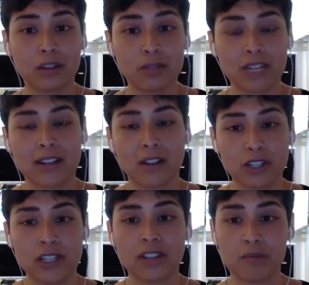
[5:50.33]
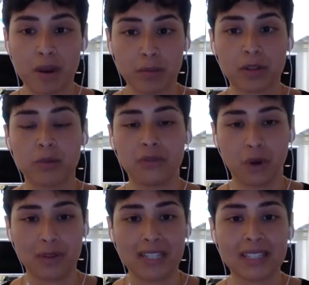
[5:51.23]
through technologies of public
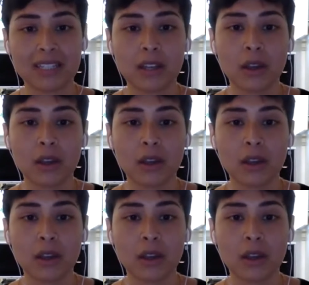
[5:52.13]
performance.